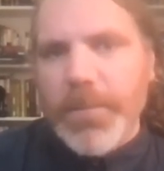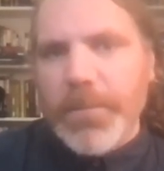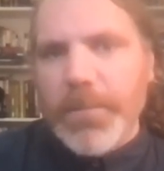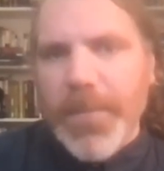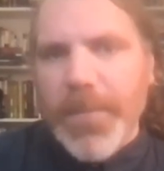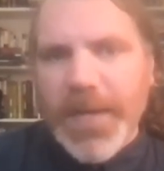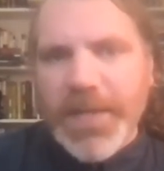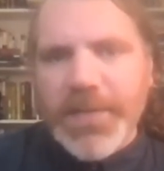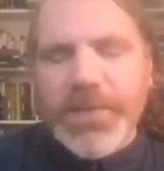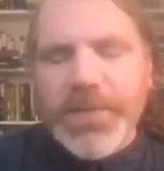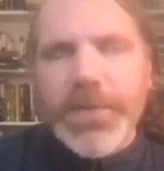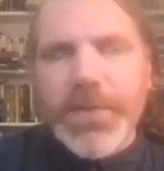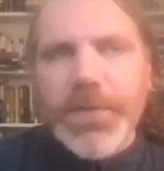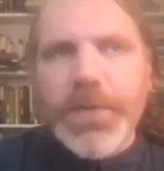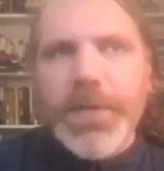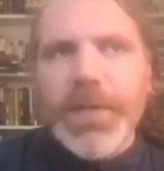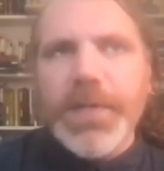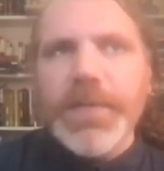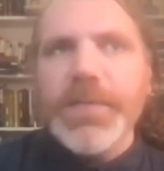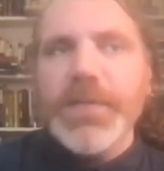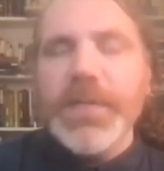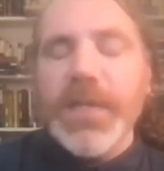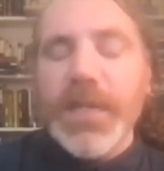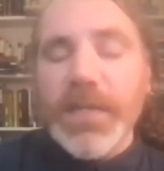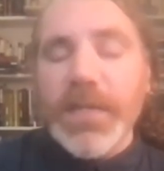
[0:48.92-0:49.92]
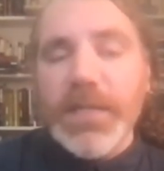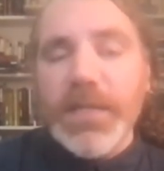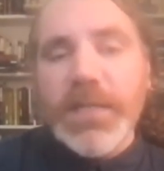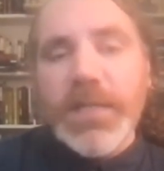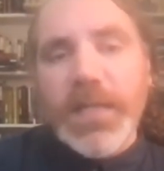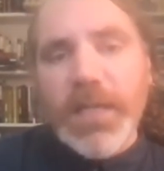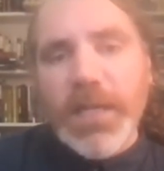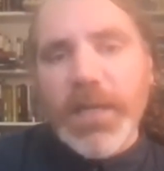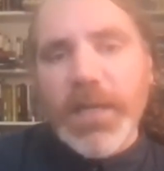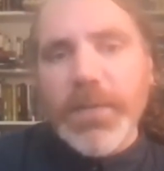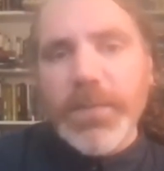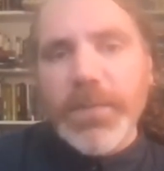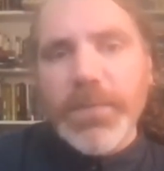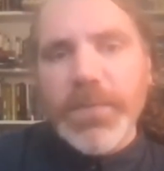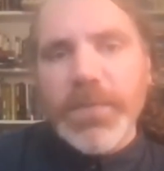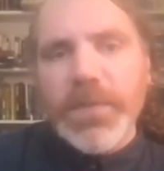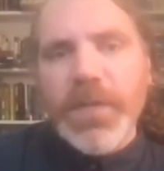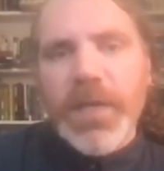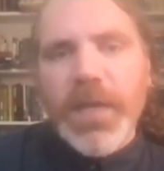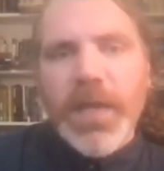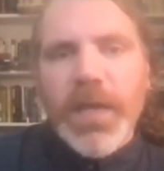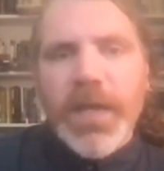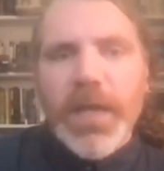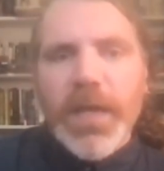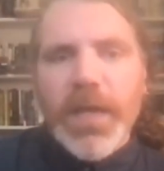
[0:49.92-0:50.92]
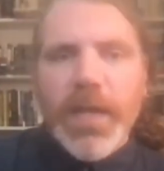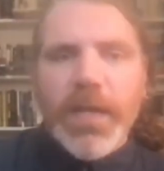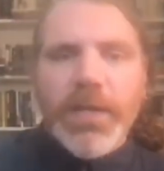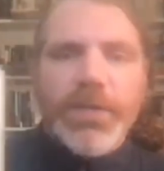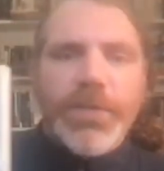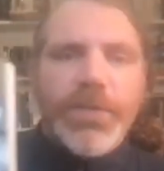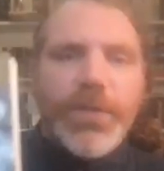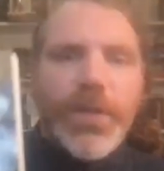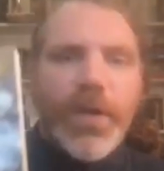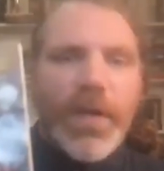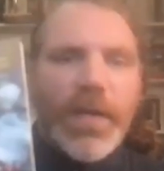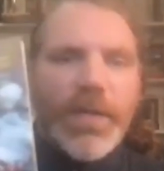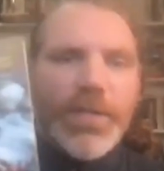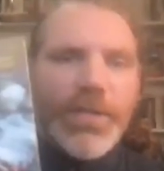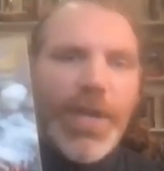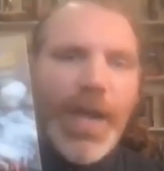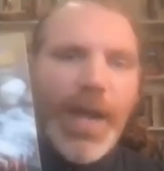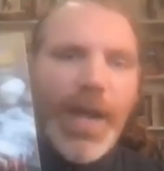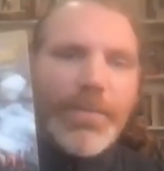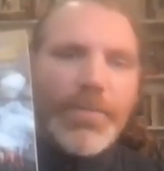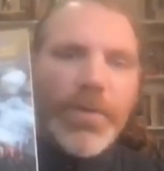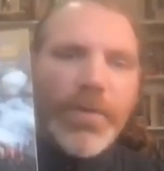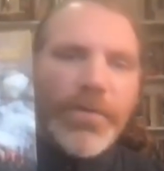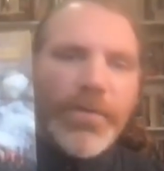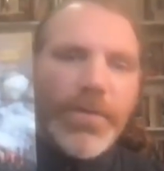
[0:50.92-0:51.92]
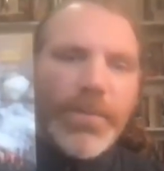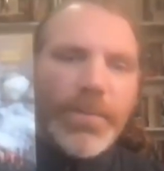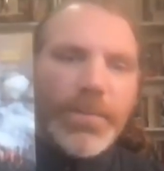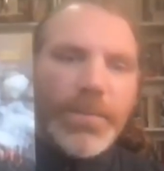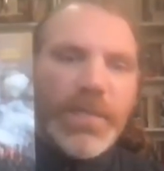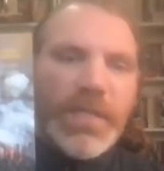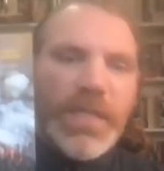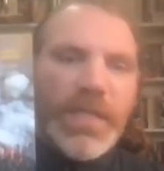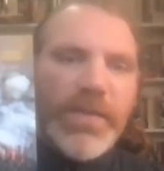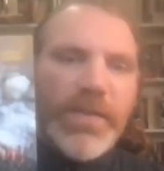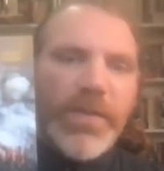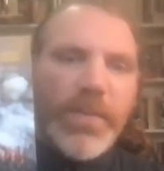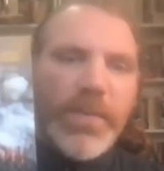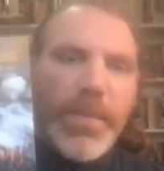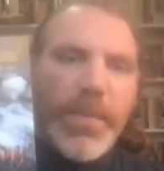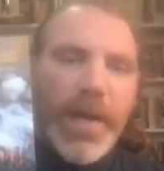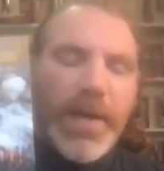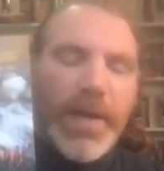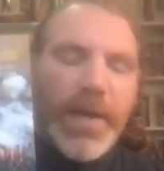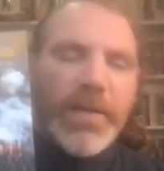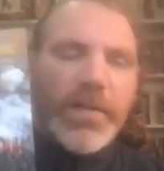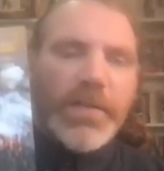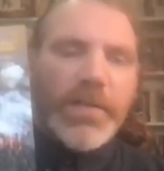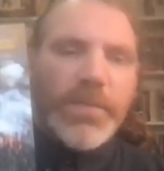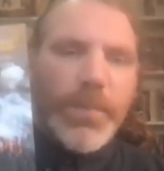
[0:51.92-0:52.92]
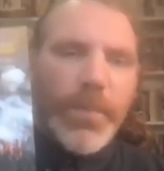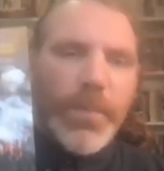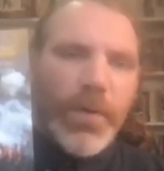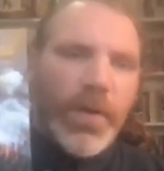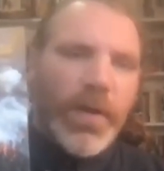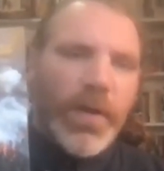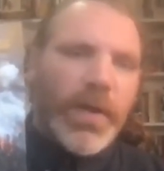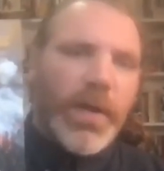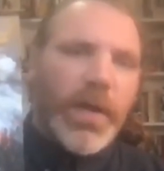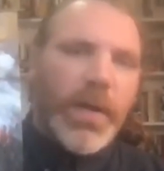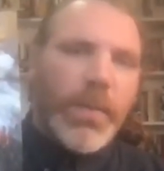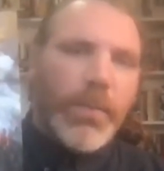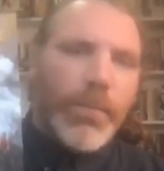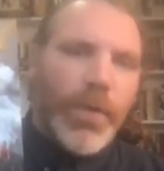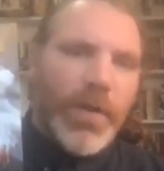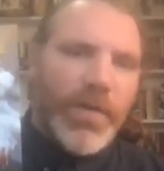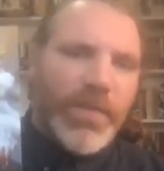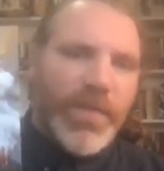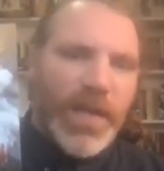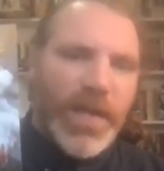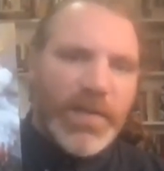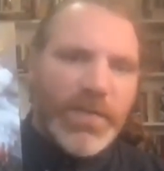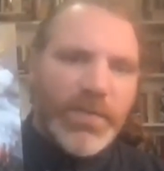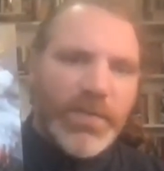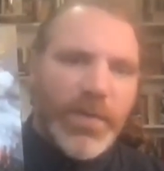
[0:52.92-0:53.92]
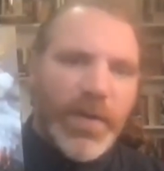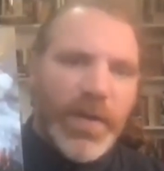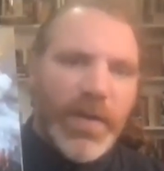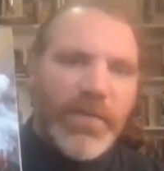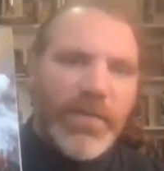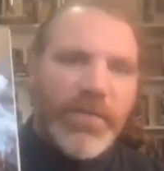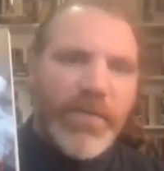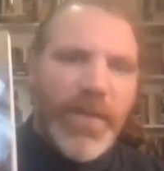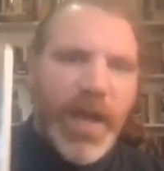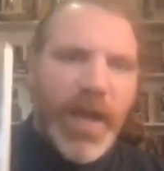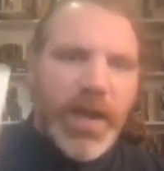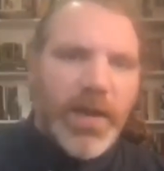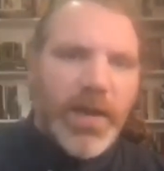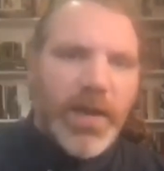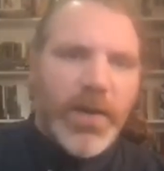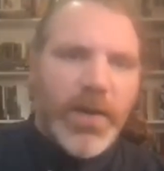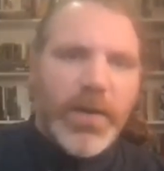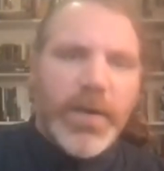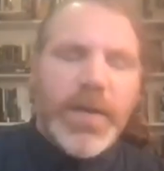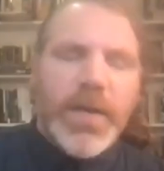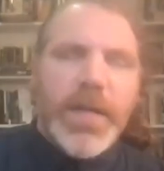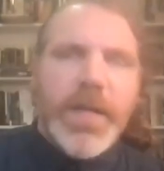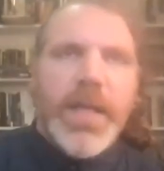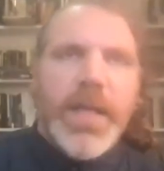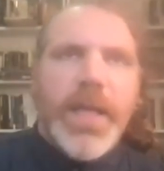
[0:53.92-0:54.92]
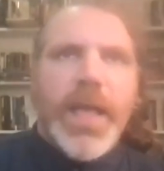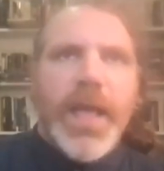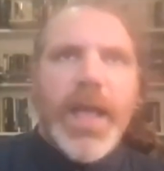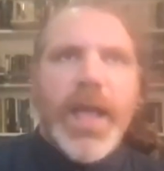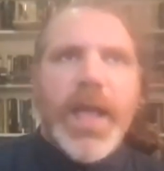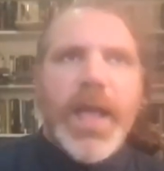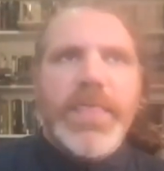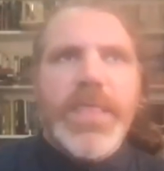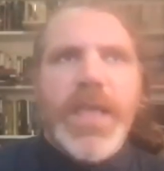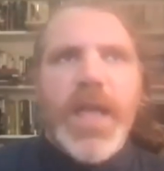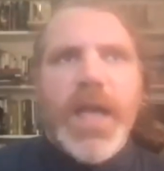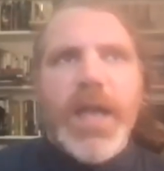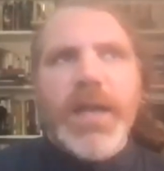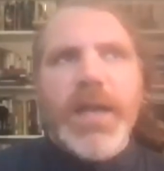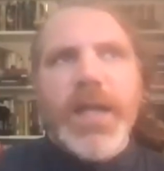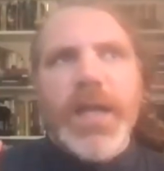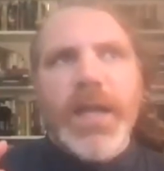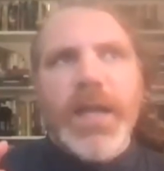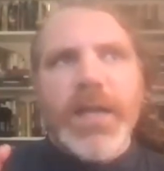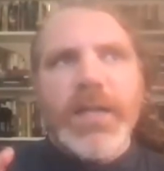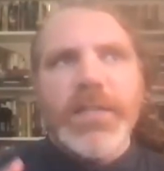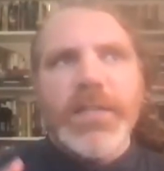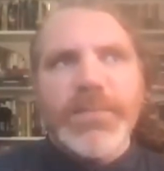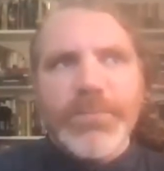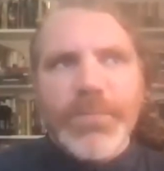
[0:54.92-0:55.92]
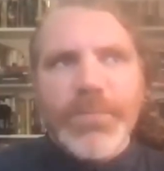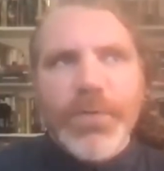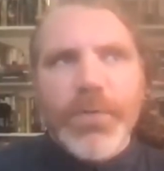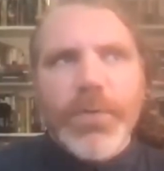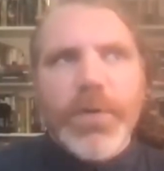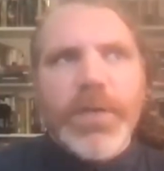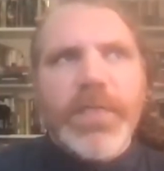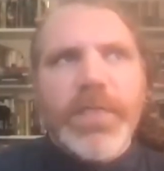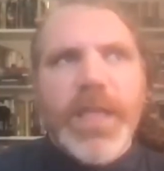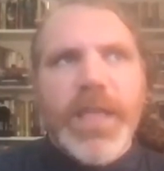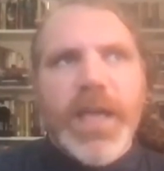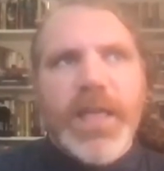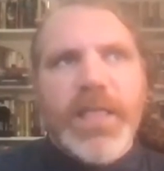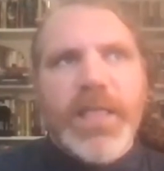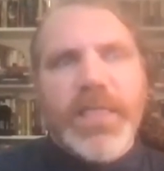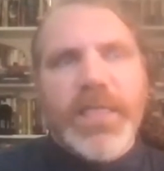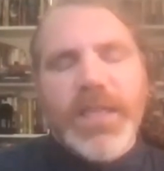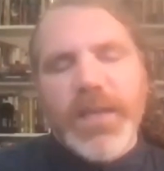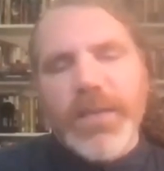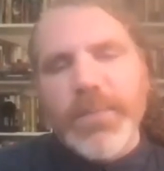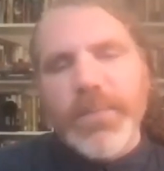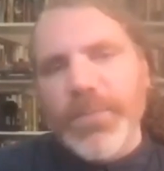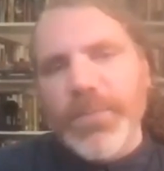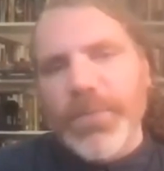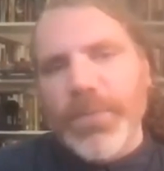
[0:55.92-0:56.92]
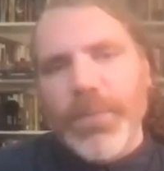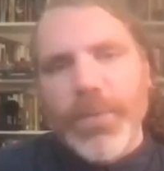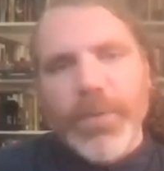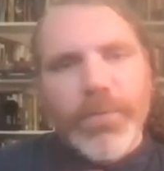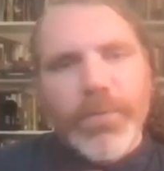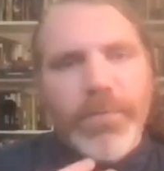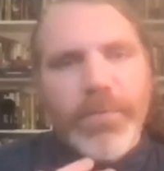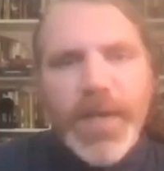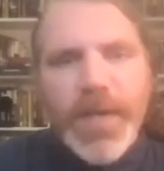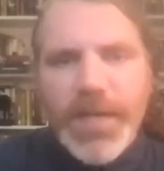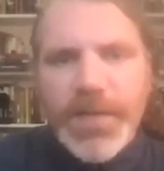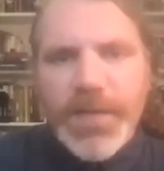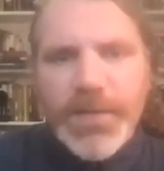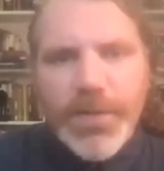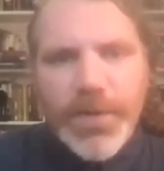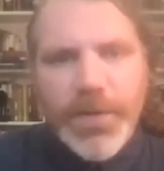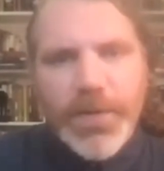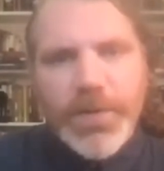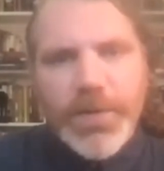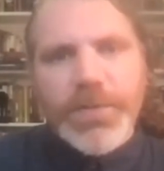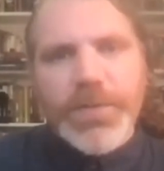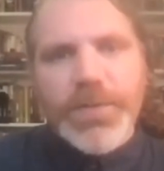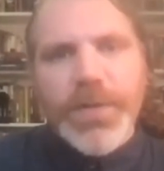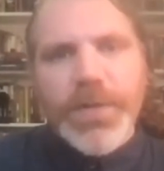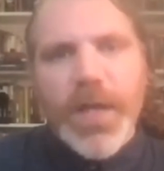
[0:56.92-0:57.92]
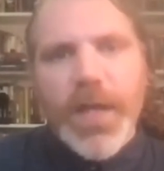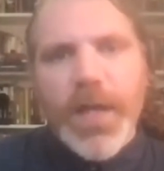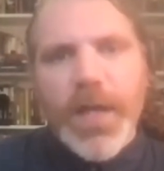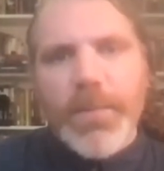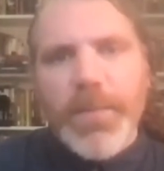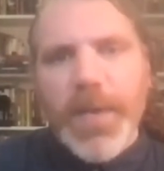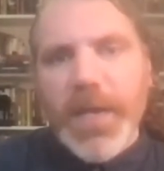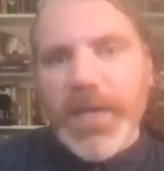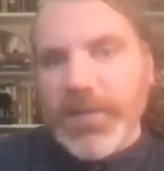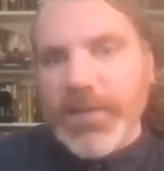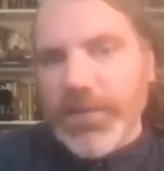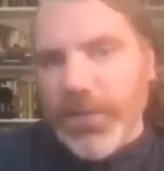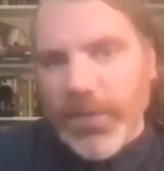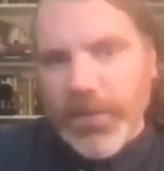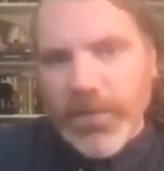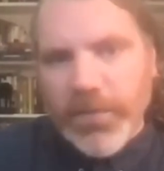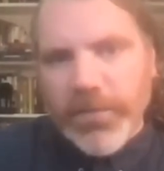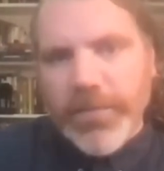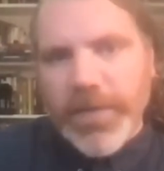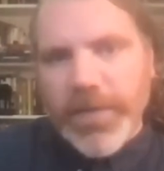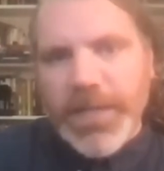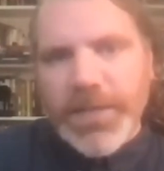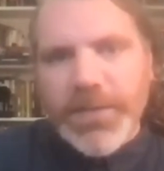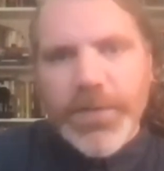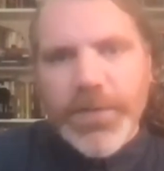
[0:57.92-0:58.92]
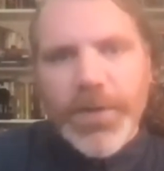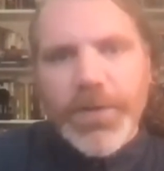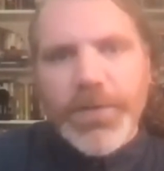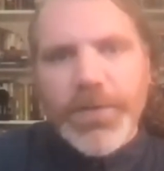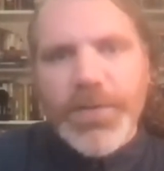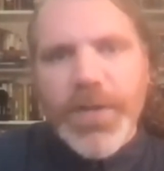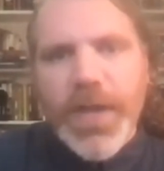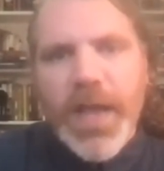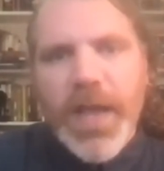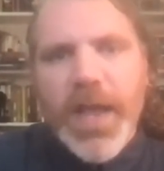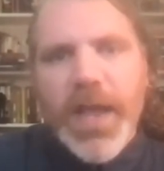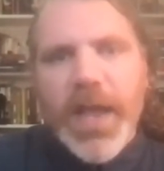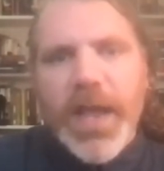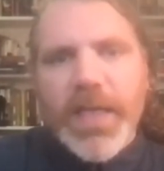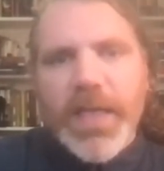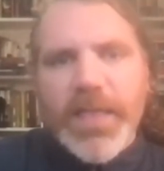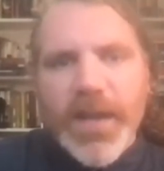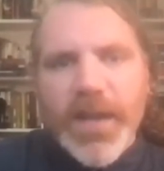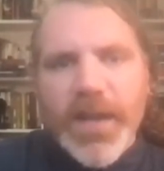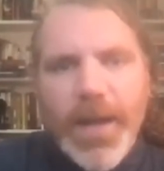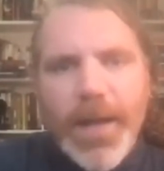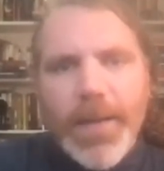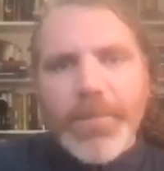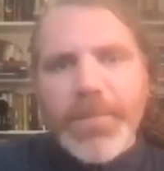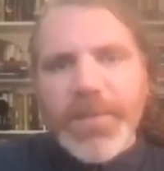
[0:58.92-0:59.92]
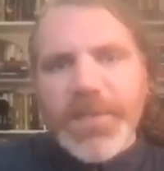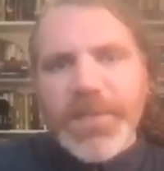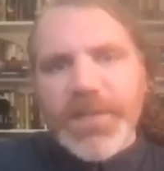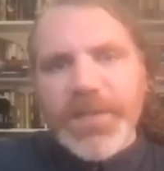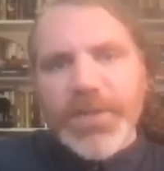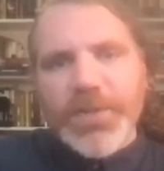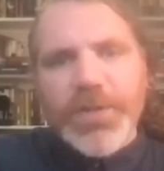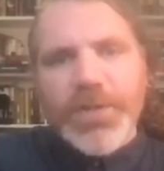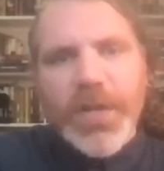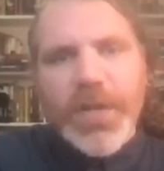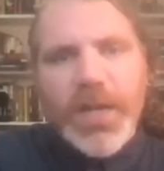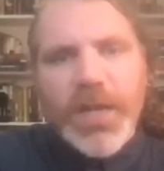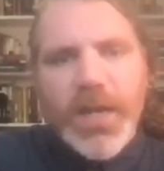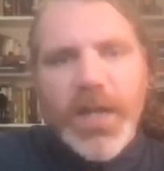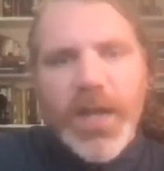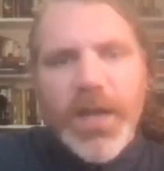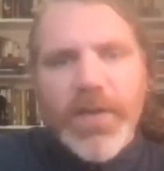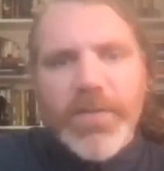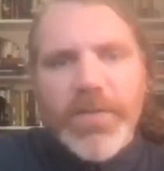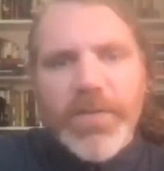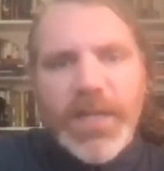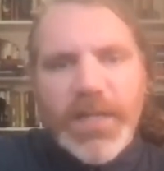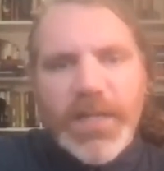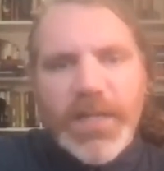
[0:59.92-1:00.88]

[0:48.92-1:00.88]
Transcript: My students in teams each took a chapter from Stephen Pine's book, A Brief History of Fire, and then explored that theme through research, um, external research, and the composition of an